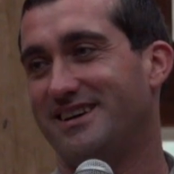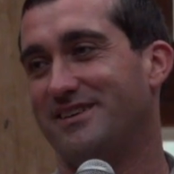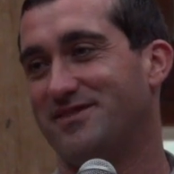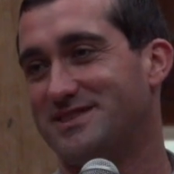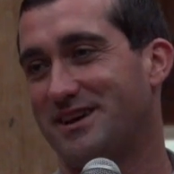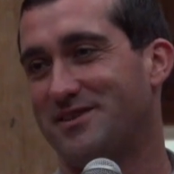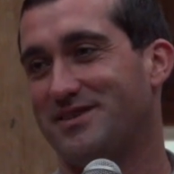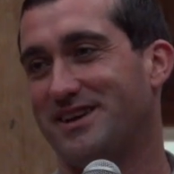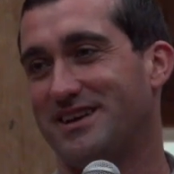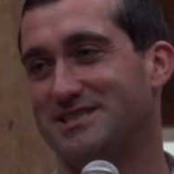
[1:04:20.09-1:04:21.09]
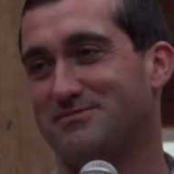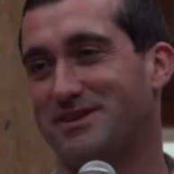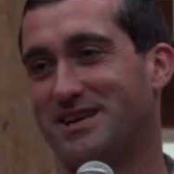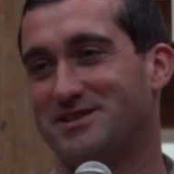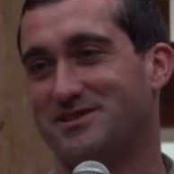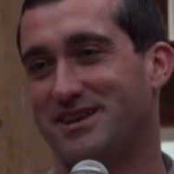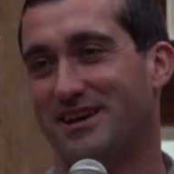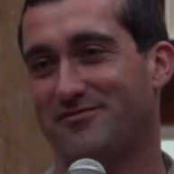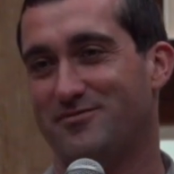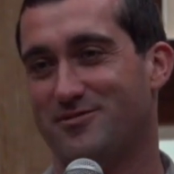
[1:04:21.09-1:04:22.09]
if it's healthy, it has the potential to
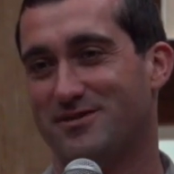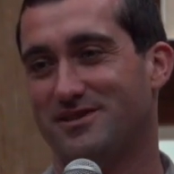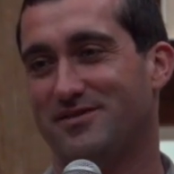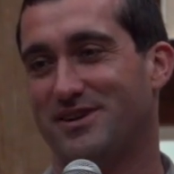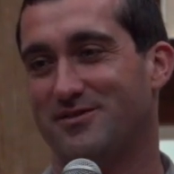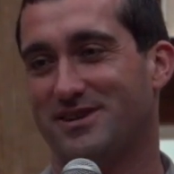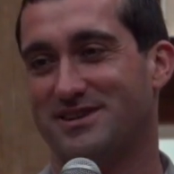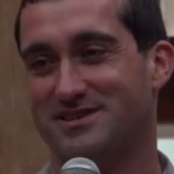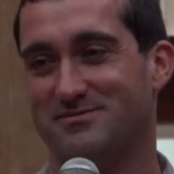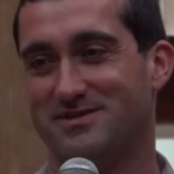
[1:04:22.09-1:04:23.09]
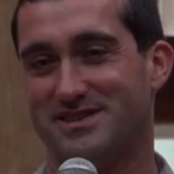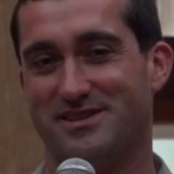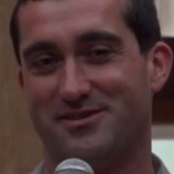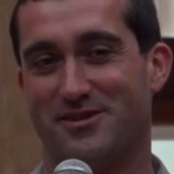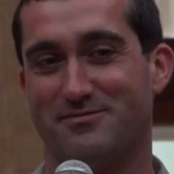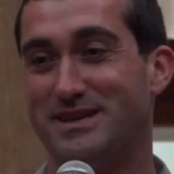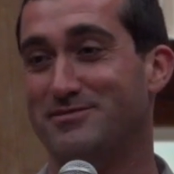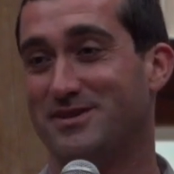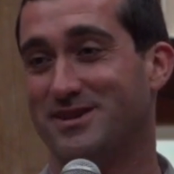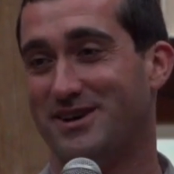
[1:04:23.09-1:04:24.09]
have more living organisms than there are
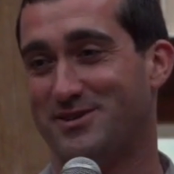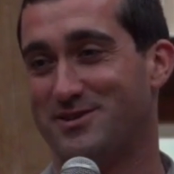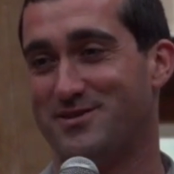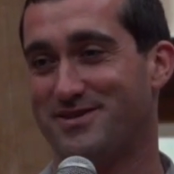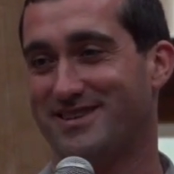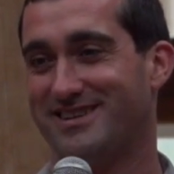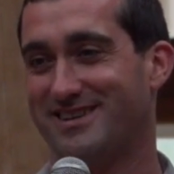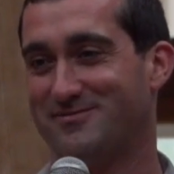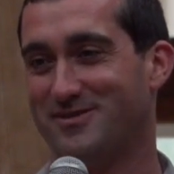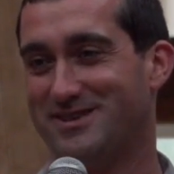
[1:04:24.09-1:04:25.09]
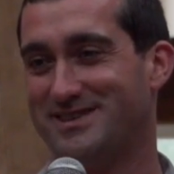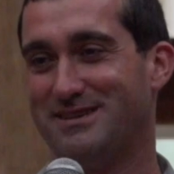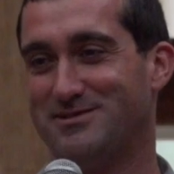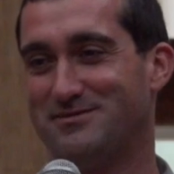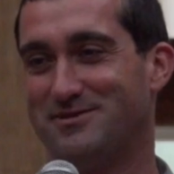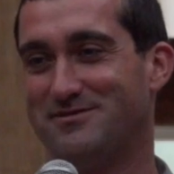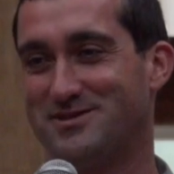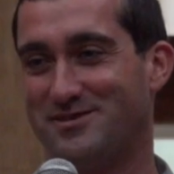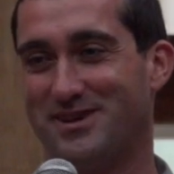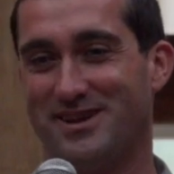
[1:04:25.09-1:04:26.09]
people on Earth in one tablespoon of
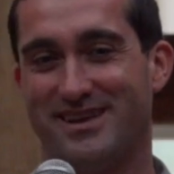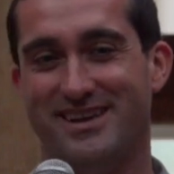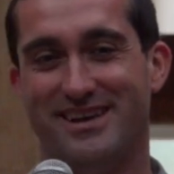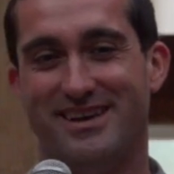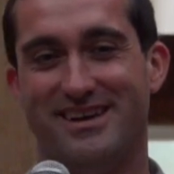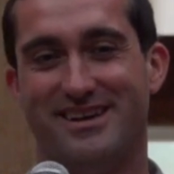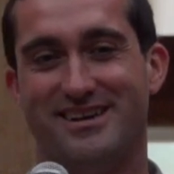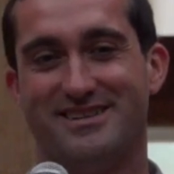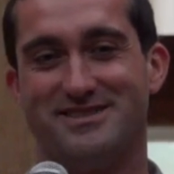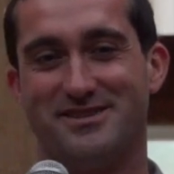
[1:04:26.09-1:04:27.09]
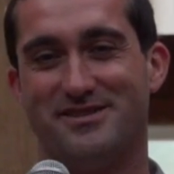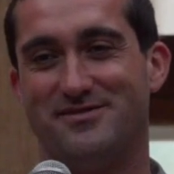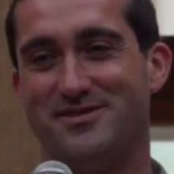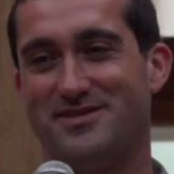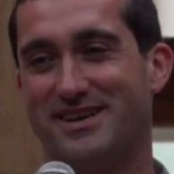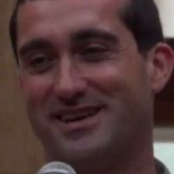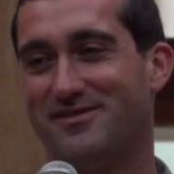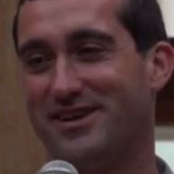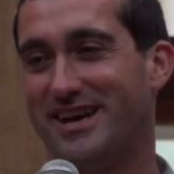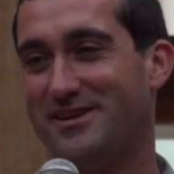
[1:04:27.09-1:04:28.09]
soil. So if you think
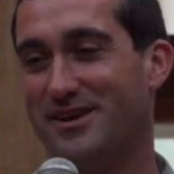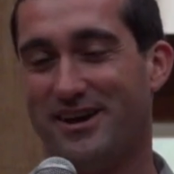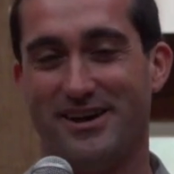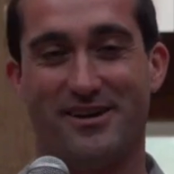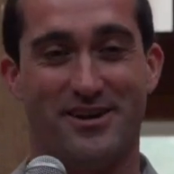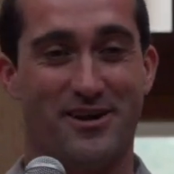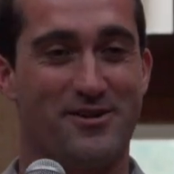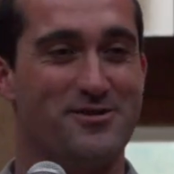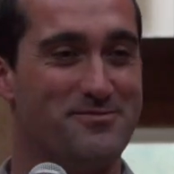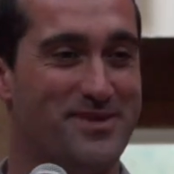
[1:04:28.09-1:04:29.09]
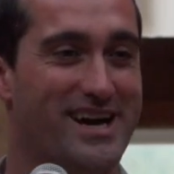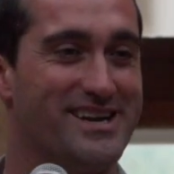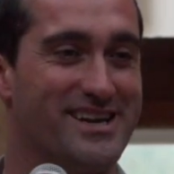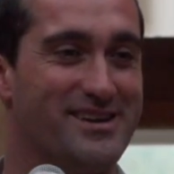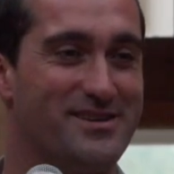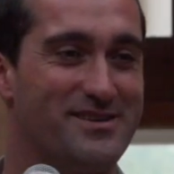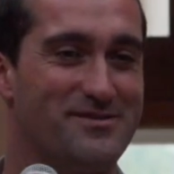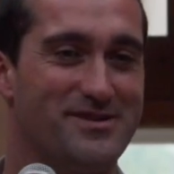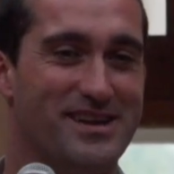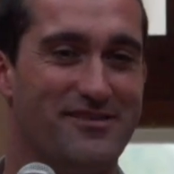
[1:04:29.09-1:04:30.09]
of, and in our own body,
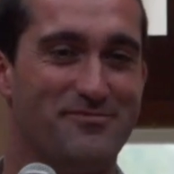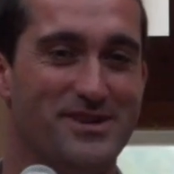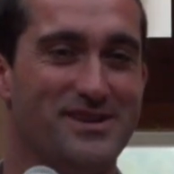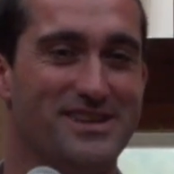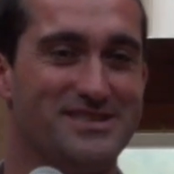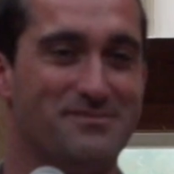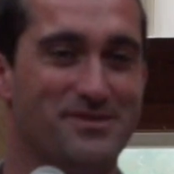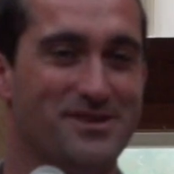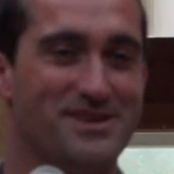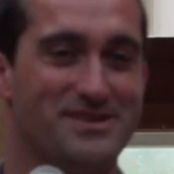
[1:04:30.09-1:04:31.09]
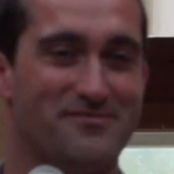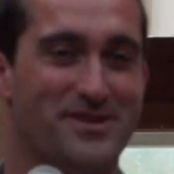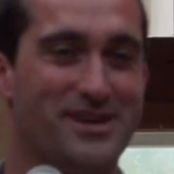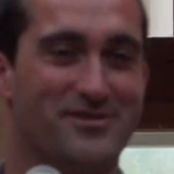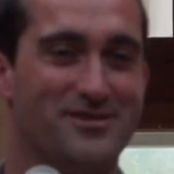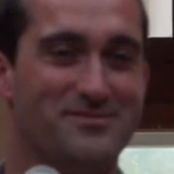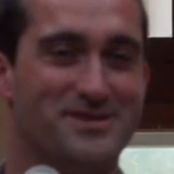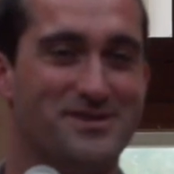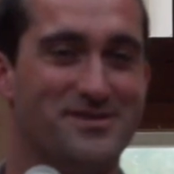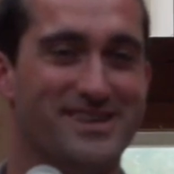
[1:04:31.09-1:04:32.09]
we have billions and billions of microbes.
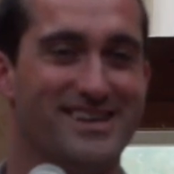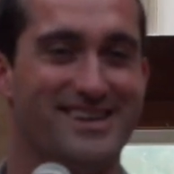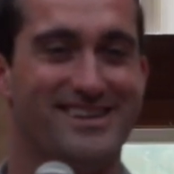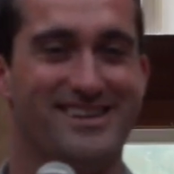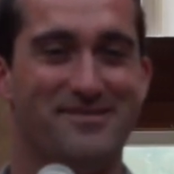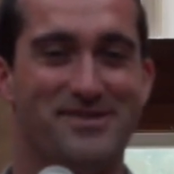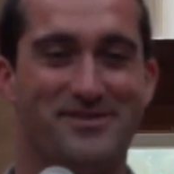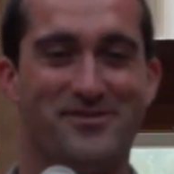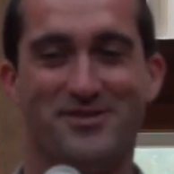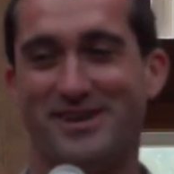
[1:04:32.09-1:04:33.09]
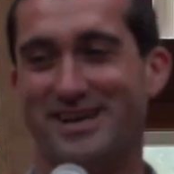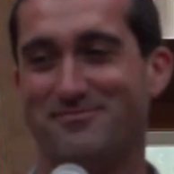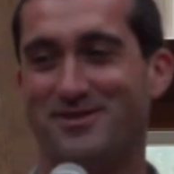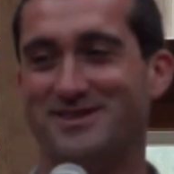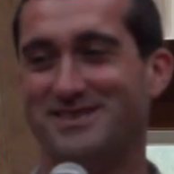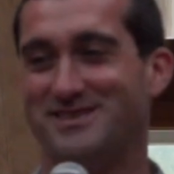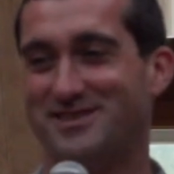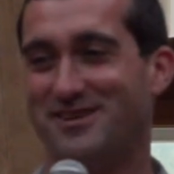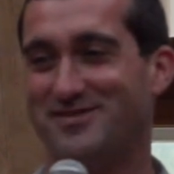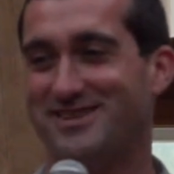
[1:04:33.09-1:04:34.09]
So I mean, if you look at a person,
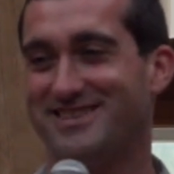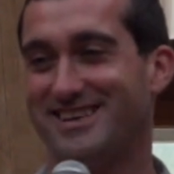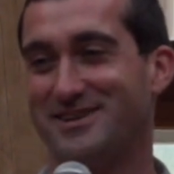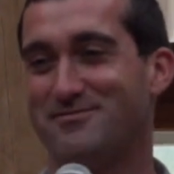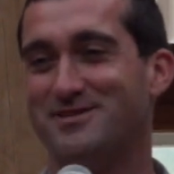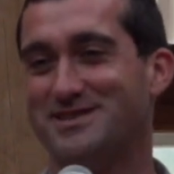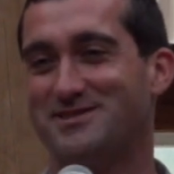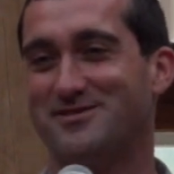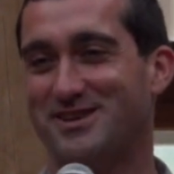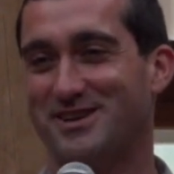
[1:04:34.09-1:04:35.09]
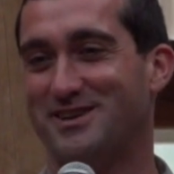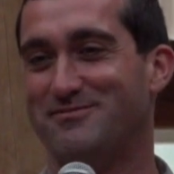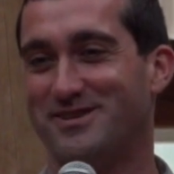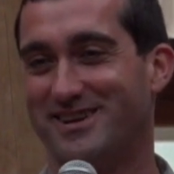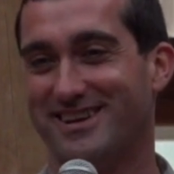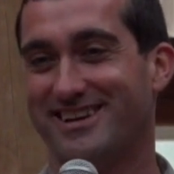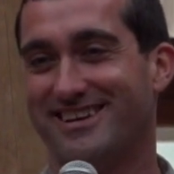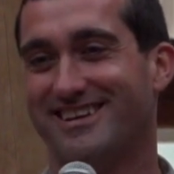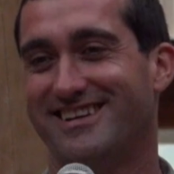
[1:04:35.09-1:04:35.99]
it's often to think a person's really a community.